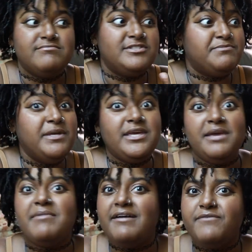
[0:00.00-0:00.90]

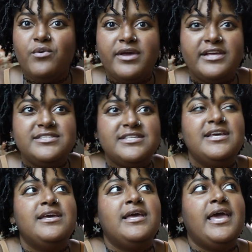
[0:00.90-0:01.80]
speaking my voice,
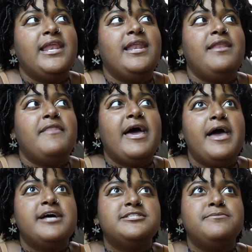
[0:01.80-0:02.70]
and that
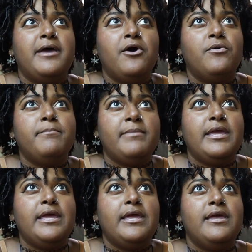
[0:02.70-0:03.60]
has helped
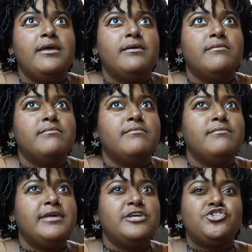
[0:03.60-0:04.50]
me
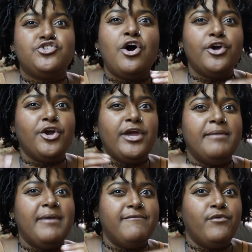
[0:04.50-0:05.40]
get stronger
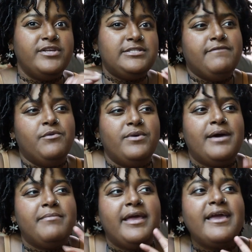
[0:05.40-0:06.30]
in my voice even when
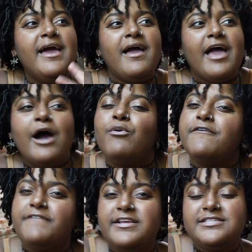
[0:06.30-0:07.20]
I'm like
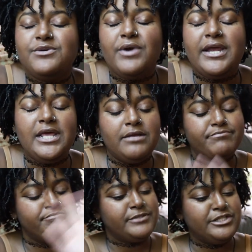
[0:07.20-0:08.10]
outward facing writing.
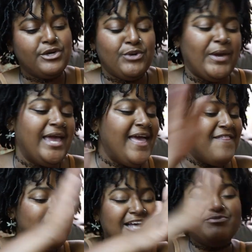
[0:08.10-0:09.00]
So anyway,
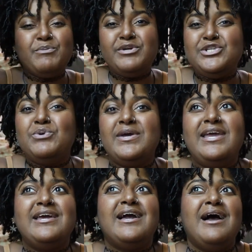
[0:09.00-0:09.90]
that's what we're
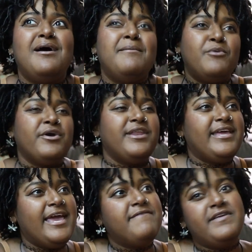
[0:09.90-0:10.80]
doing. We're gonna
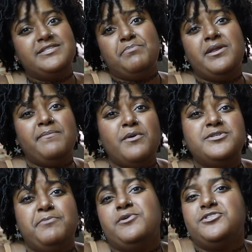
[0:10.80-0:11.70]
canvas, put up
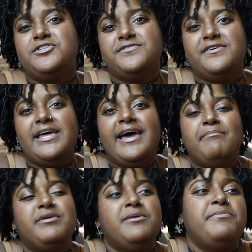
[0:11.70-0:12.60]
those posters for
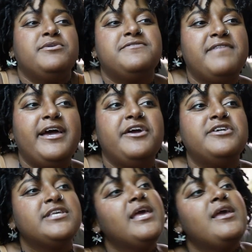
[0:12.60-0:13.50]
that, put up those
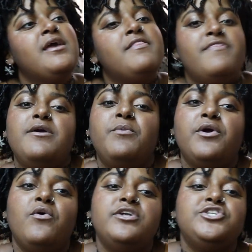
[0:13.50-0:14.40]
flyers, and then we're
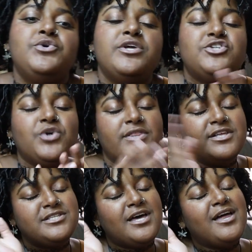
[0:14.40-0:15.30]
going to enjoy
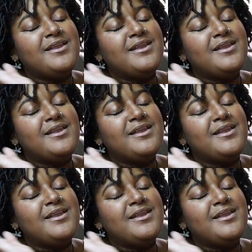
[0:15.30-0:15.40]
this